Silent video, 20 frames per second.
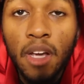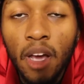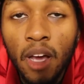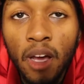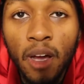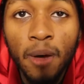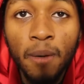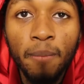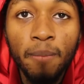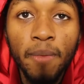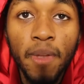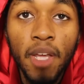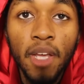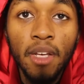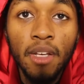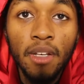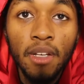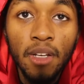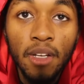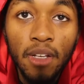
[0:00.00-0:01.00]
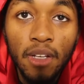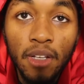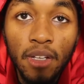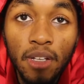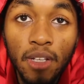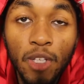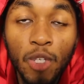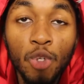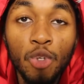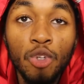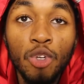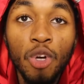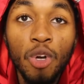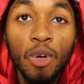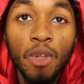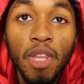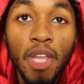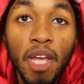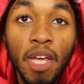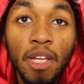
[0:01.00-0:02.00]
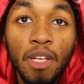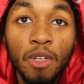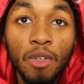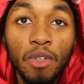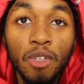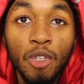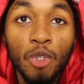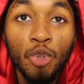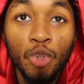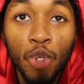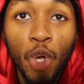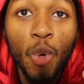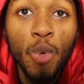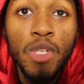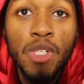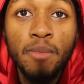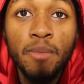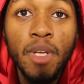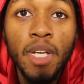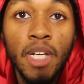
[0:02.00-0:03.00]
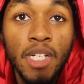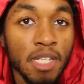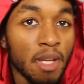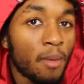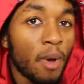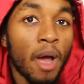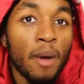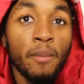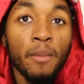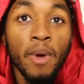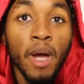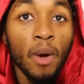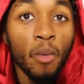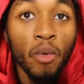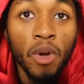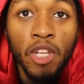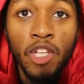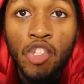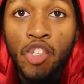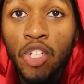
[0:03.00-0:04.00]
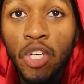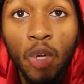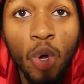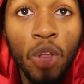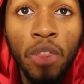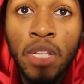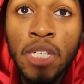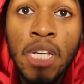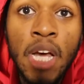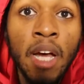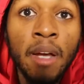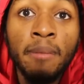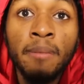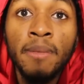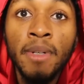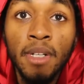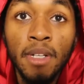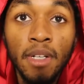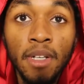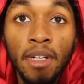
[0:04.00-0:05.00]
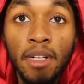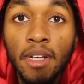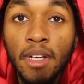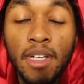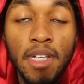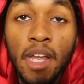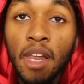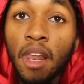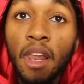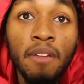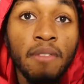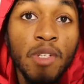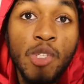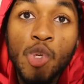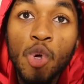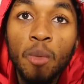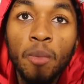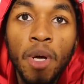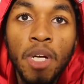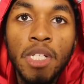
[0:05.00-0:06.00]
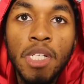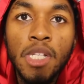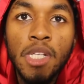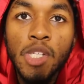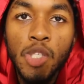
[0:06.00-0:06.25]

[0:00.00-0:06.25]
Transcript: um, then uh, you know that you you know it's me because I I'm, i wear this hoodie all the time because I love it so much.